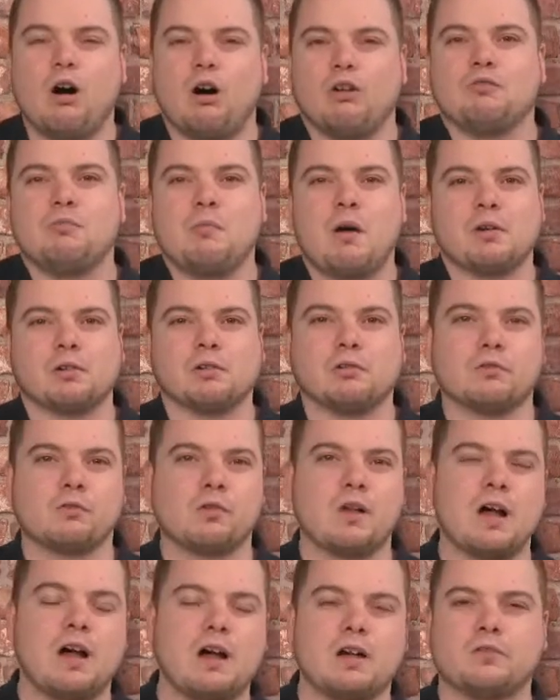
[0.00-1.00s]
of
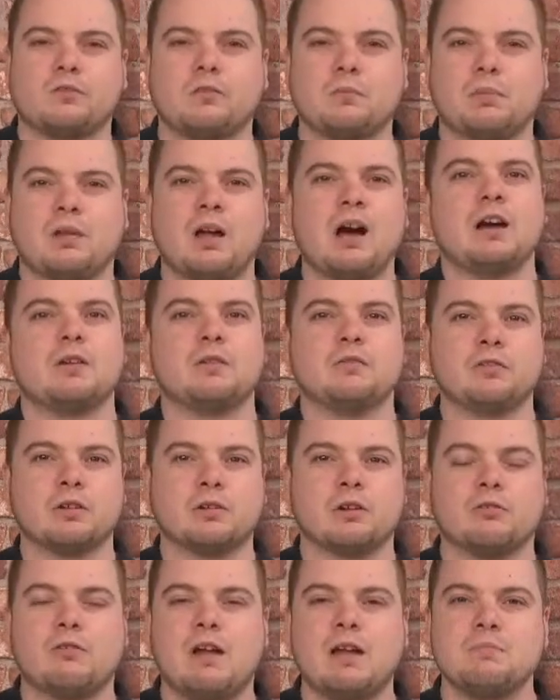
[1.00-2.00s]
models are supplied with the
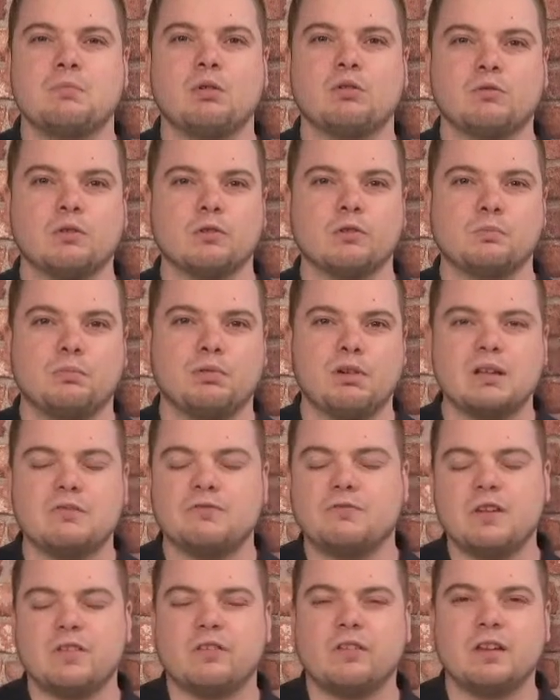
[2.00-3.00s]
correct buffers
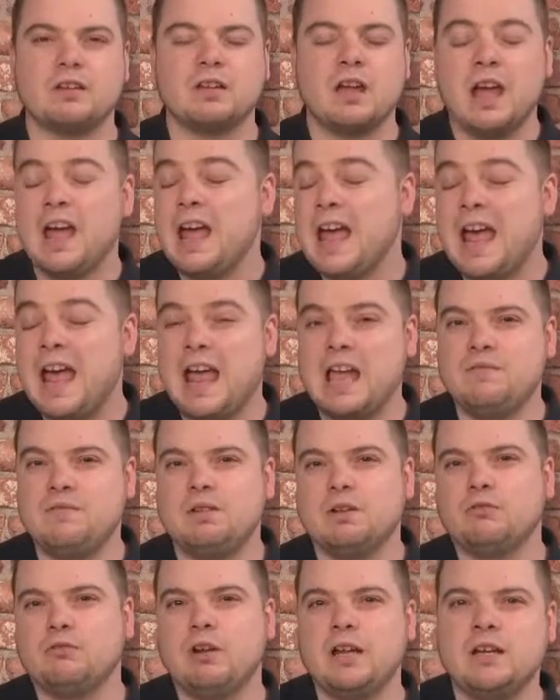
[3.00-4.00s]
pre-fitted. If
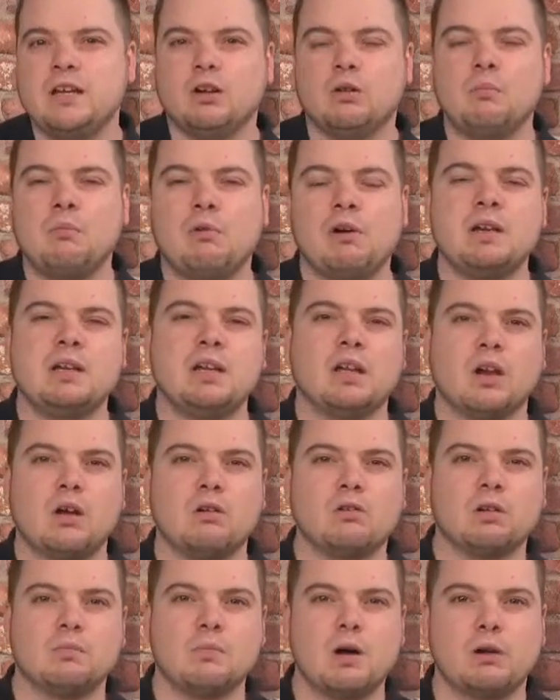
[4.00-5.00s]
you're renumbering your
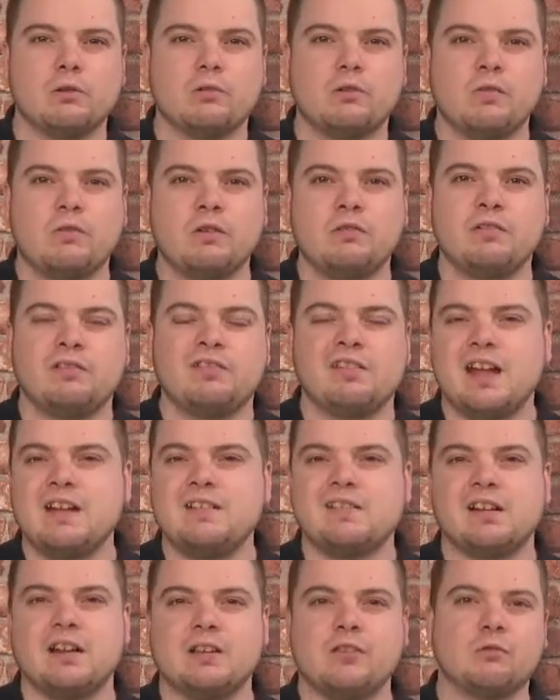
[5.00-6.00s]
locomotive, if you're
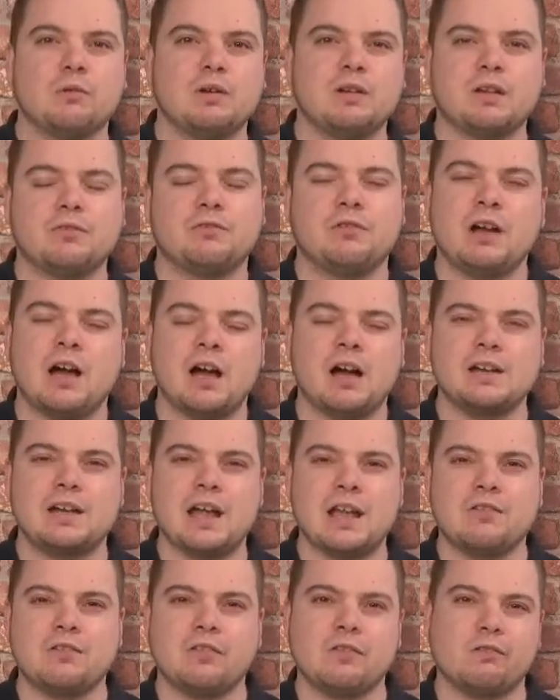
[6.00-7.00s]
changing it to a different
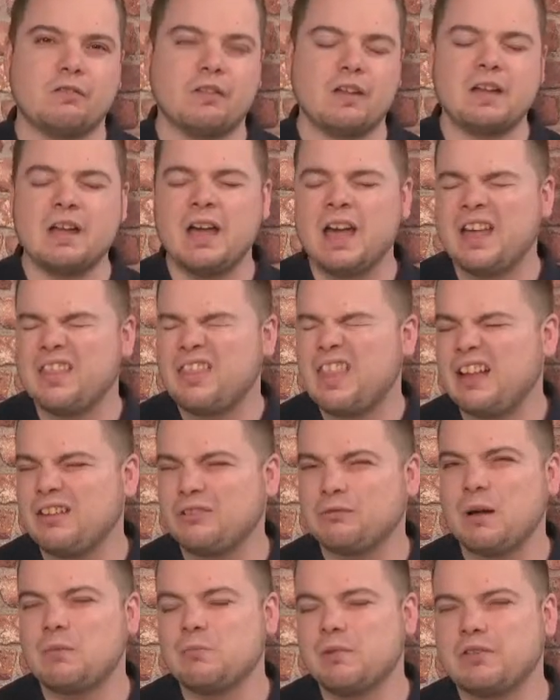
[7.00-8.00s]
identity,
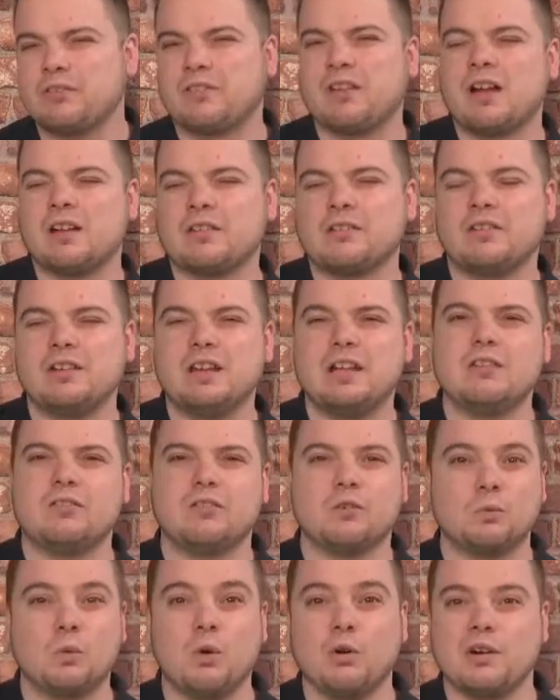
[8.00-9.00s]
that's when we start to need
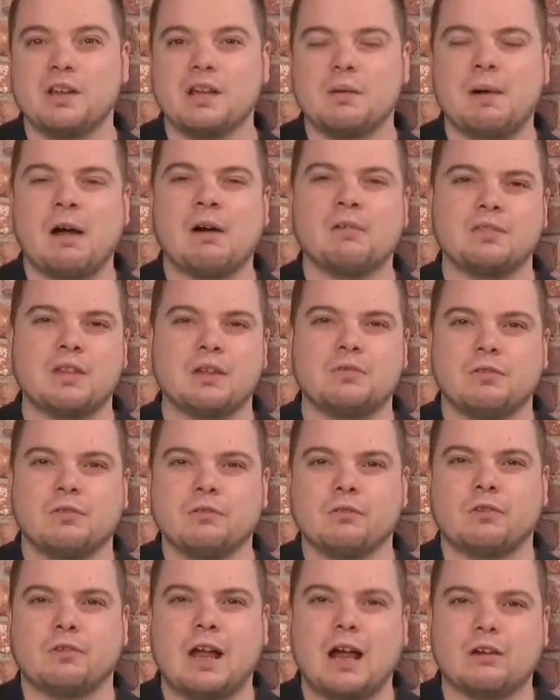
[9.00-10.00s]
to worry about
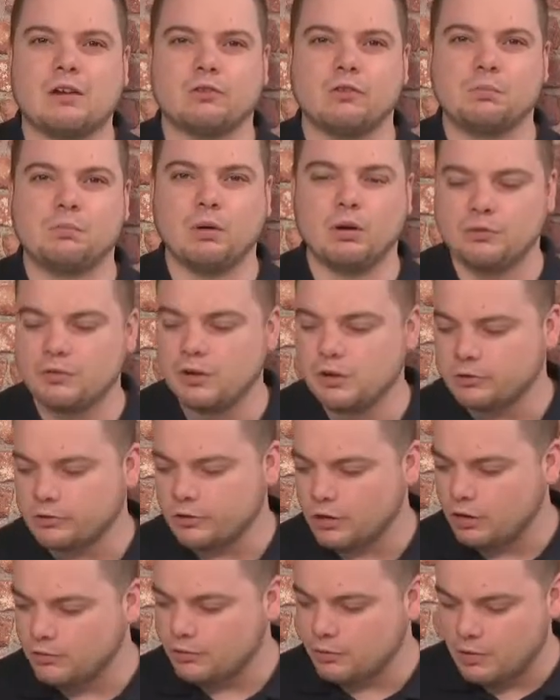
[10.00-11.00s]
different styles of
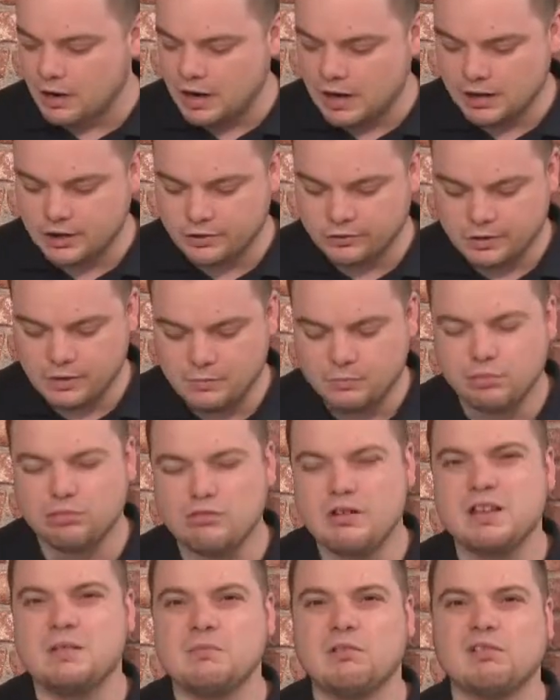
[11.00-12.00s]
buffers. Otherwise,
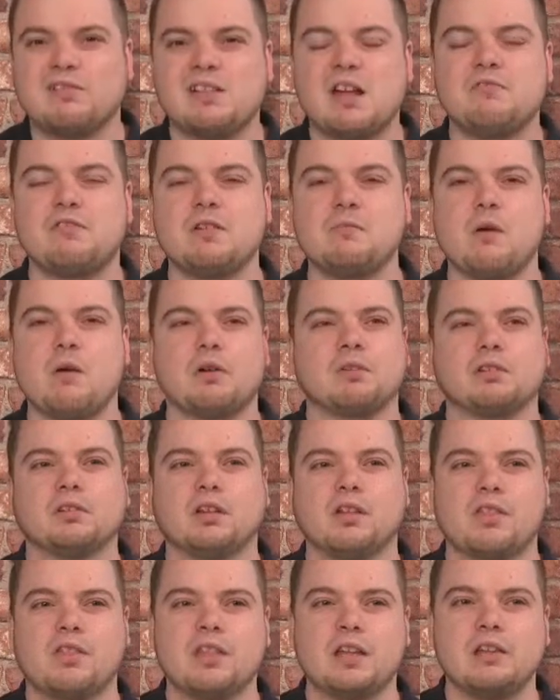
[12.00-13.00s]
pretty much every
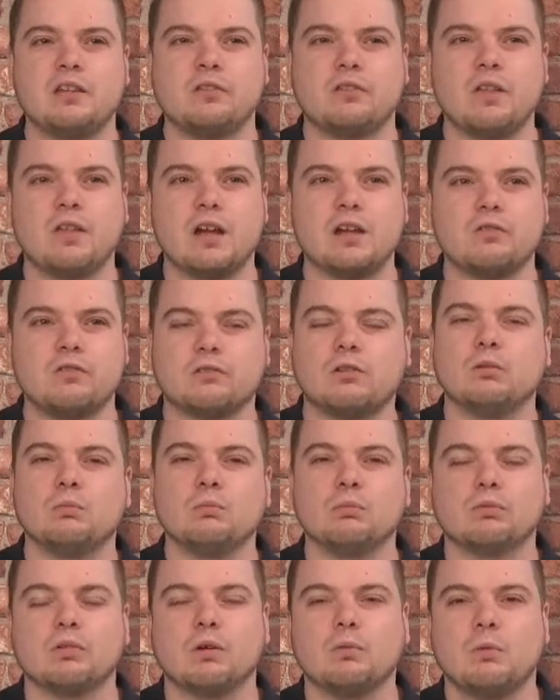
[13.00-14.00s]
model these days
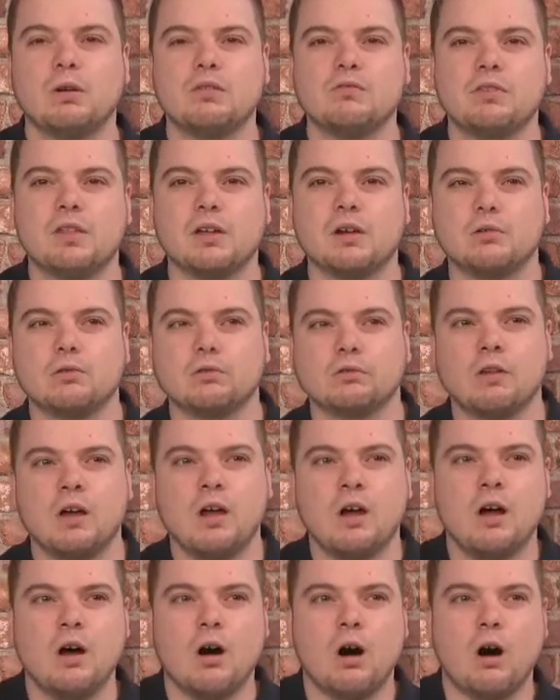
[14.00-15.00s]
comes with those
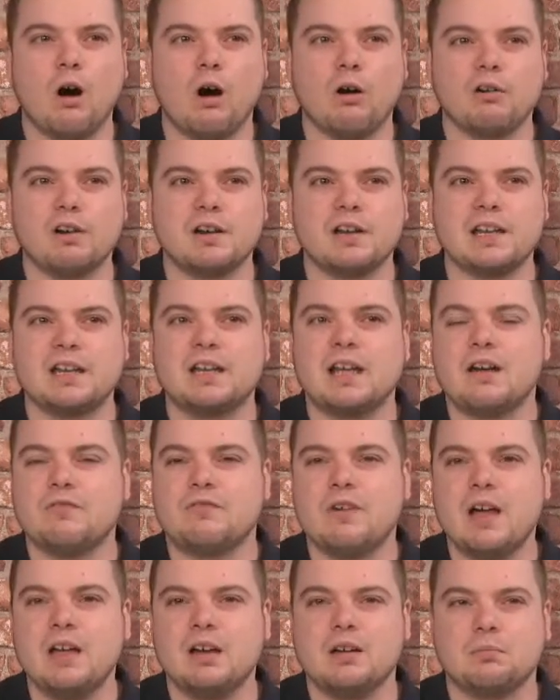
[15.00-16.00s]
already
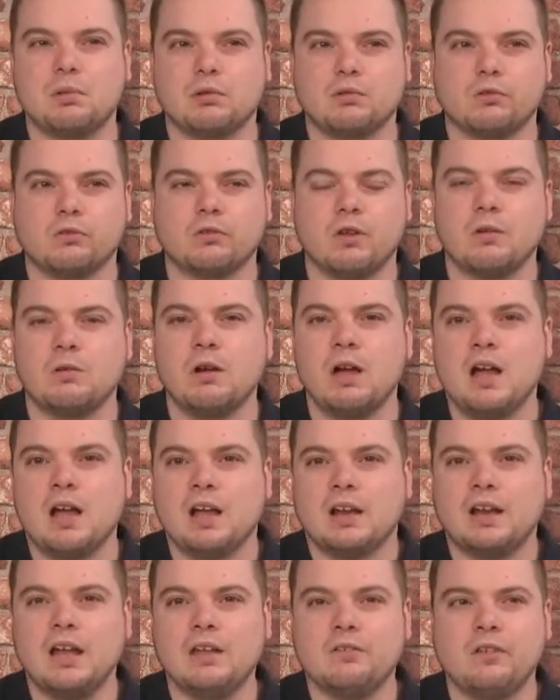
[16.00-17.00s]
available. So
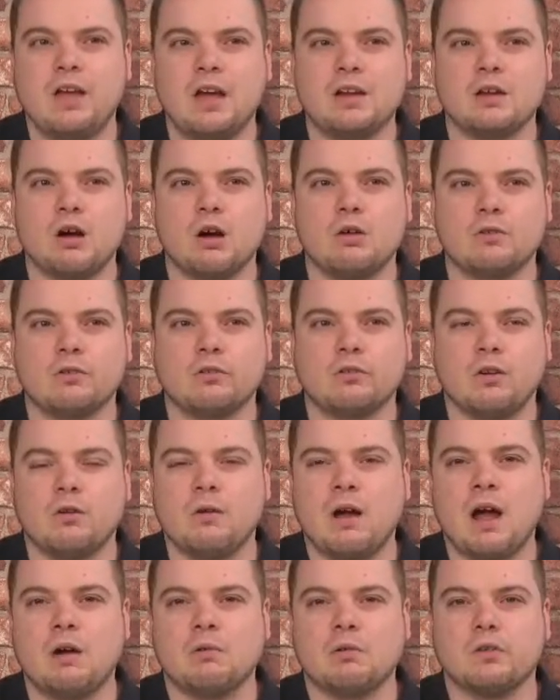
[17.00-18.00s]
let's head over
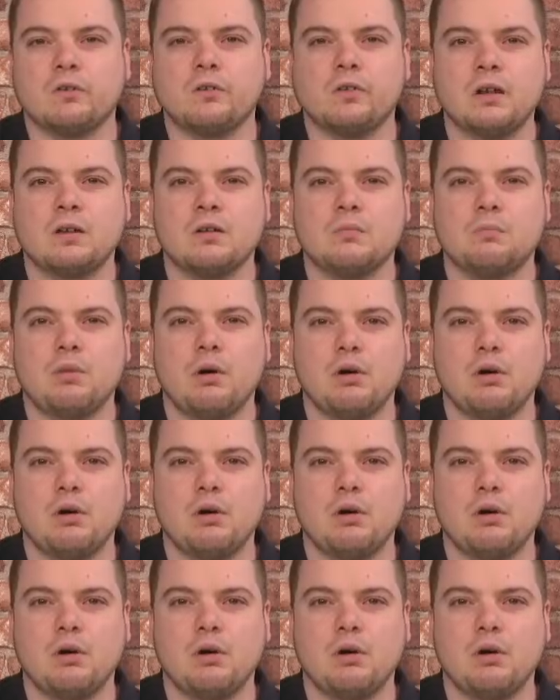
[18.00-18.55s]
to our second